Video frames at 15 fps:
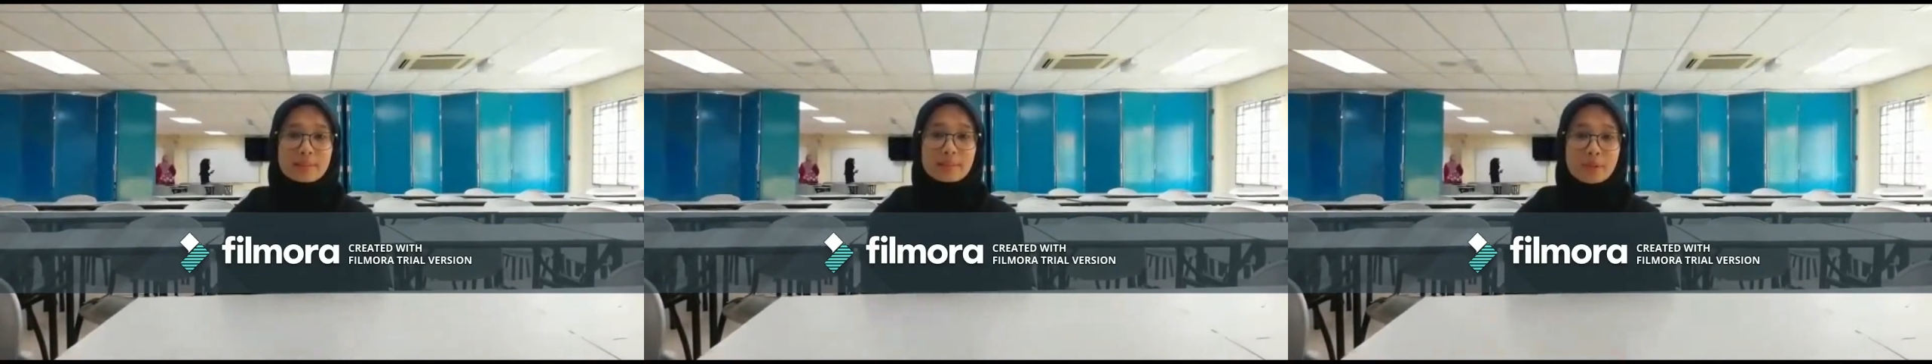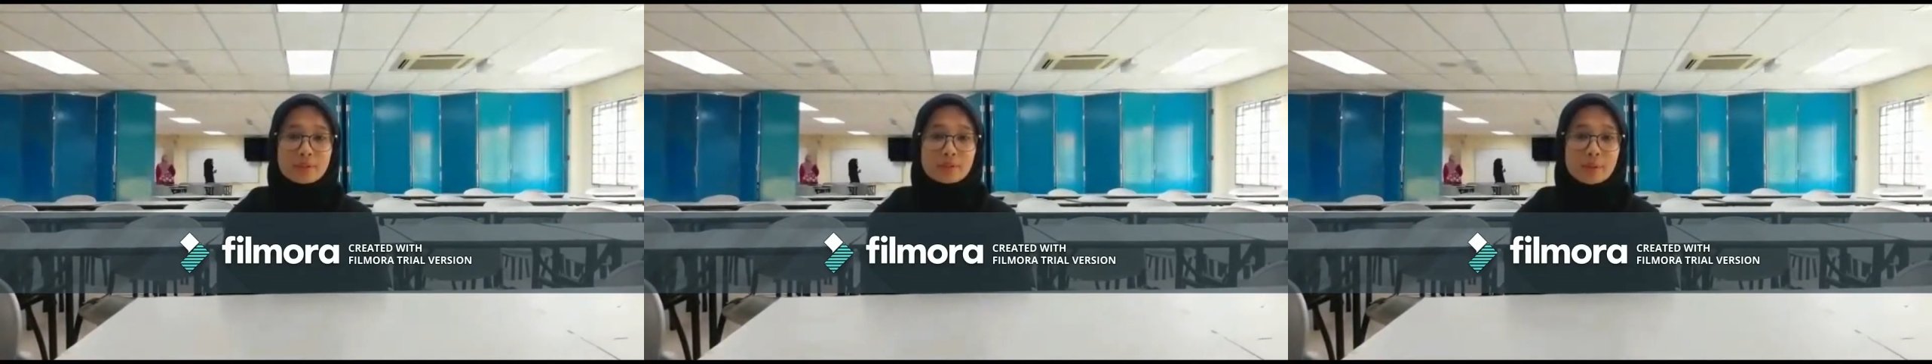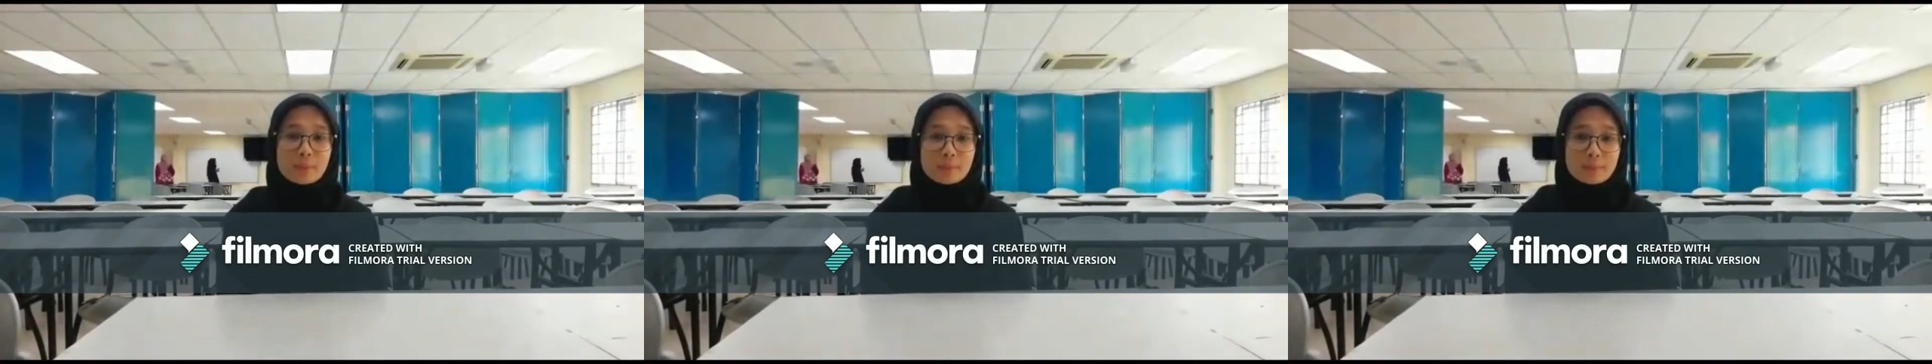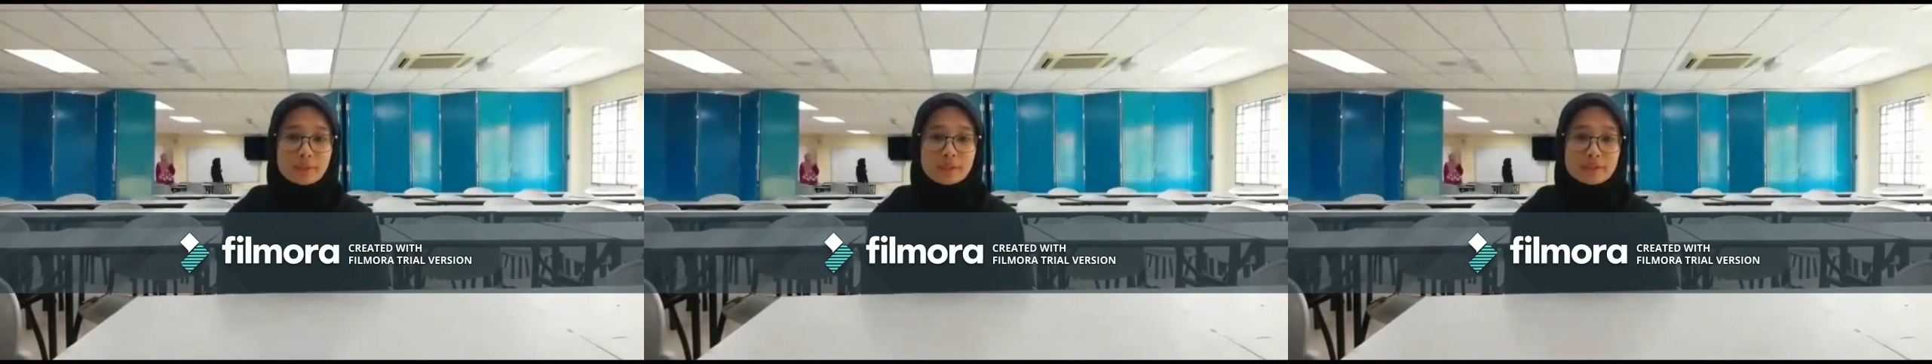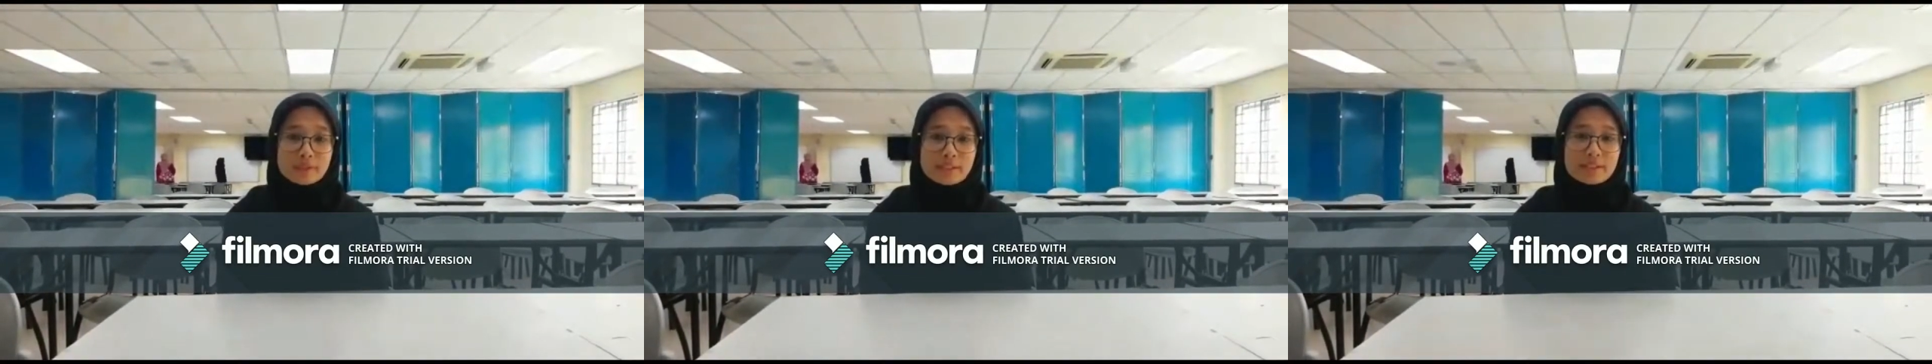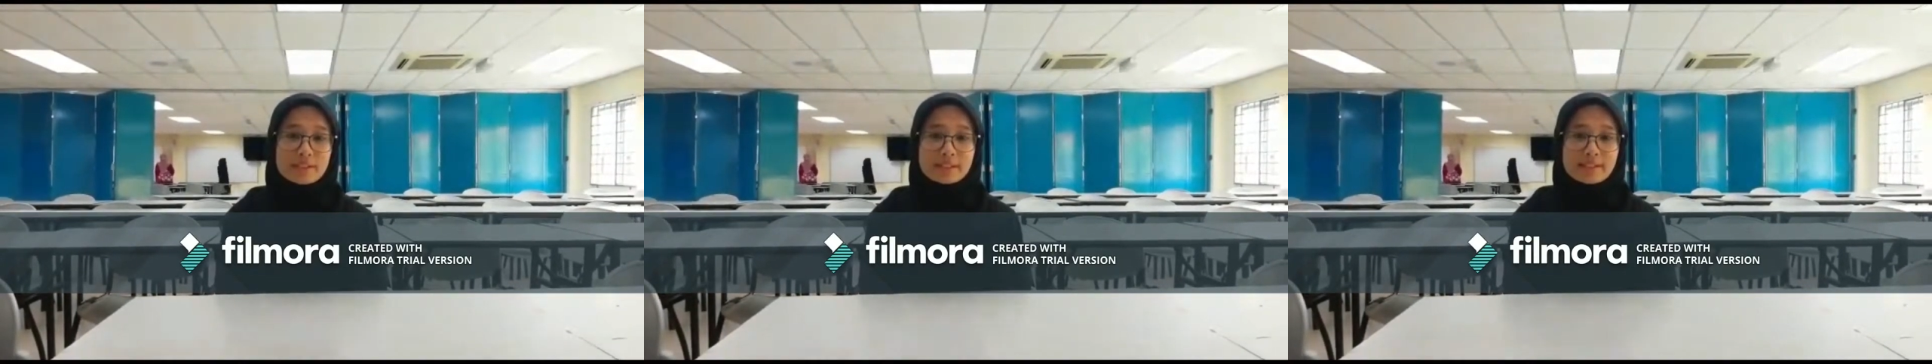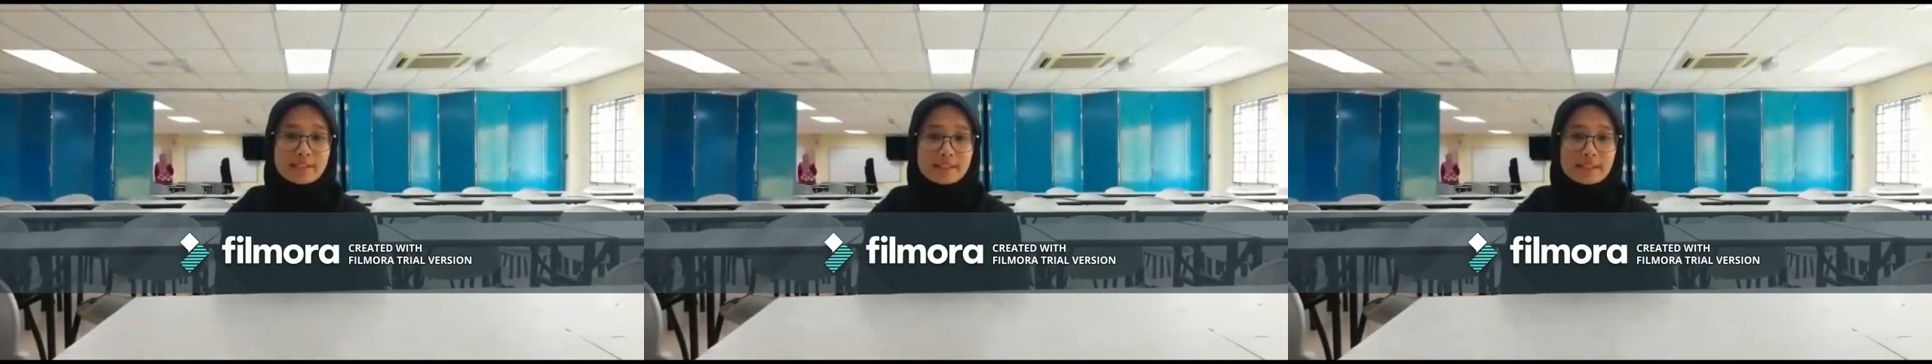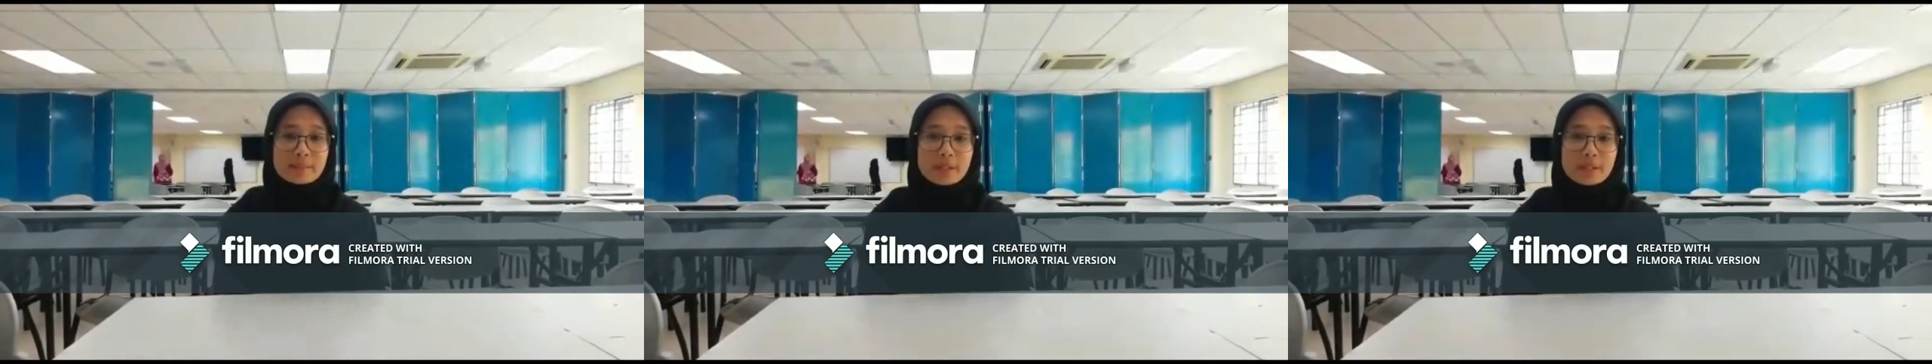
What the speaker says: most complete range system